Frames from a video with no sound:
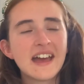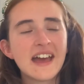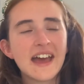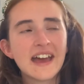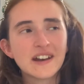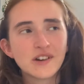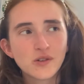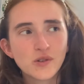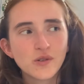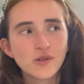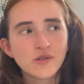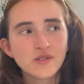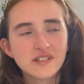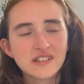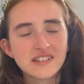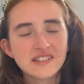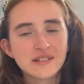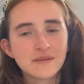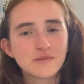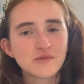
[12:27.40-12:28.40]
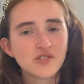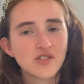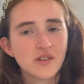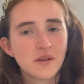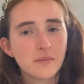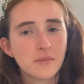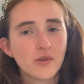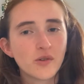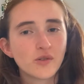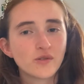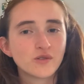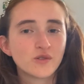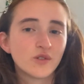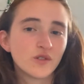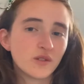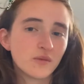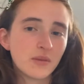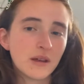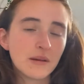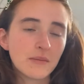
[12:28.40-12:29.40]
and causes some trouble to
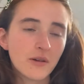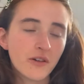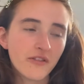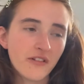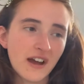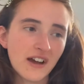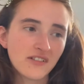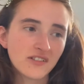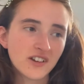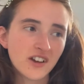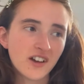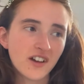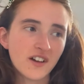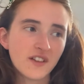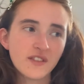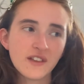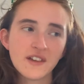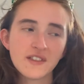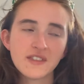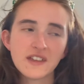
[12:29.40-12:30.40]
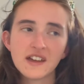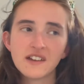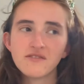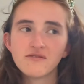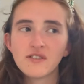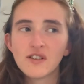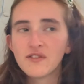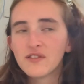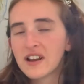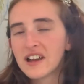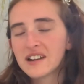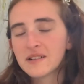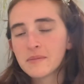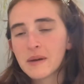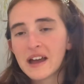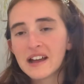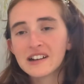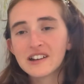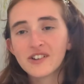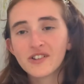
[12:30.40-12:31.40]
the people around her that then reflect
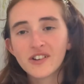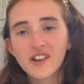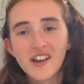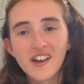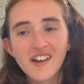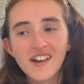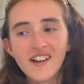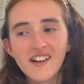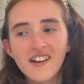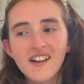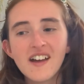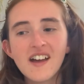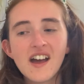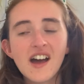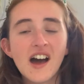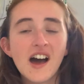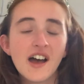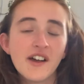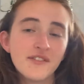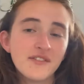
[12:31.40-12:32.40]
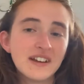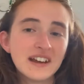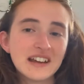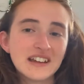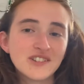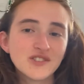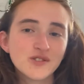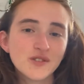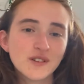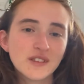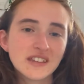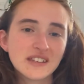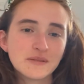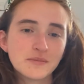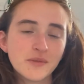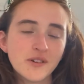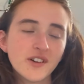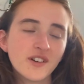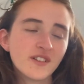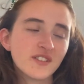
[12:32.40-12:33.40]
badly on her. I really enjoyed this
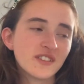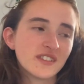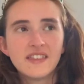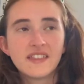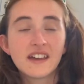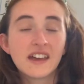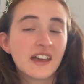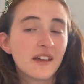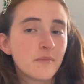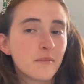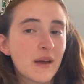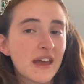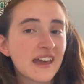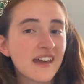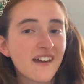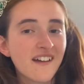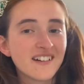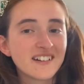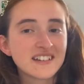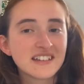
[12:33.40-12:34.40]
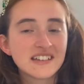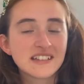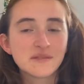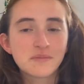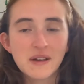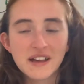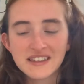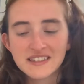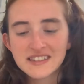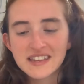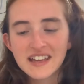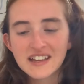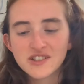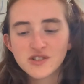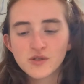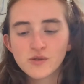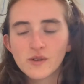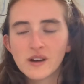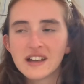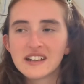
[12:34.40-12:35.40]
book. The main character is
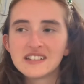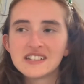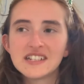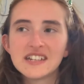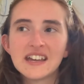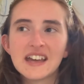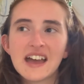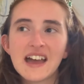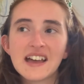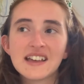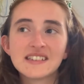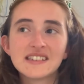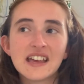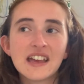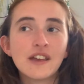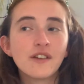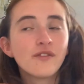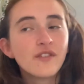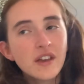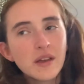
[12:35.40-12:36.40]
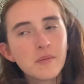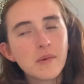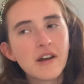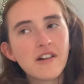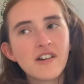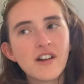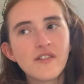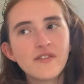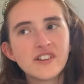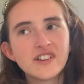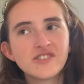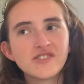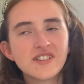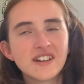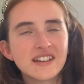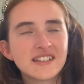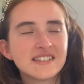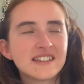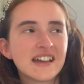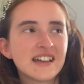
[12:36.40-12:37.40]
pansexual and she has a female love
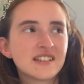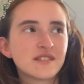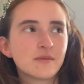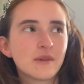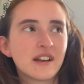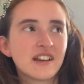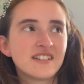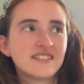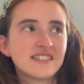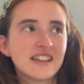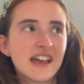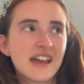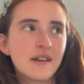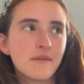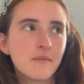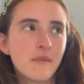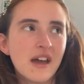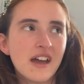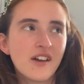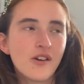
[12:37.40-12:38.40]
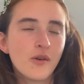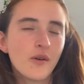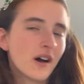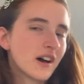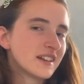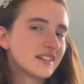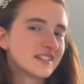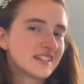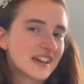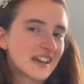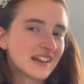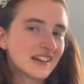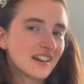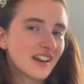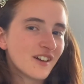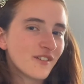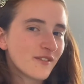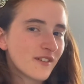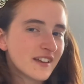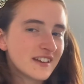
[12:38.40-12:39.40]
interest as well as a male undead
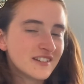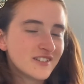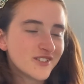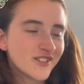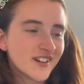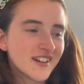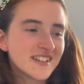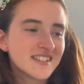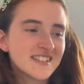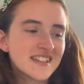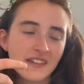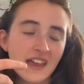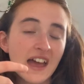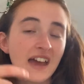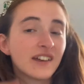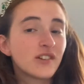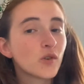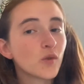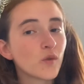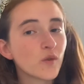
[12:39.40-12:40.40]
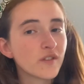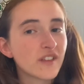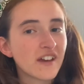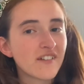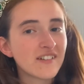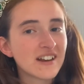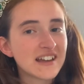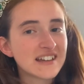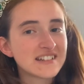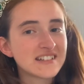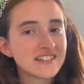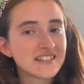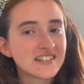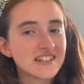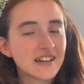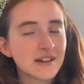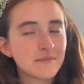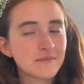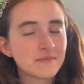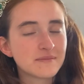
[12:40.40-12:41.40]
love interest, and all their
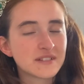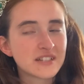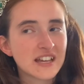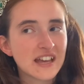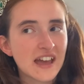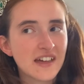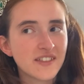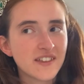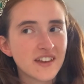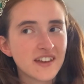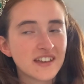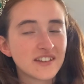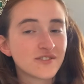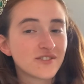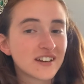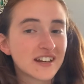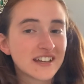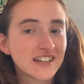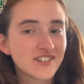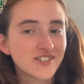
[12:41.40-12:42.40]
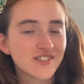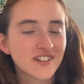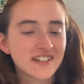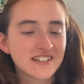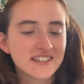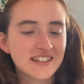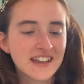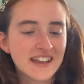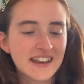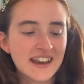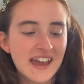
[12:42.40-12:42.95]
relationship together is really interesting,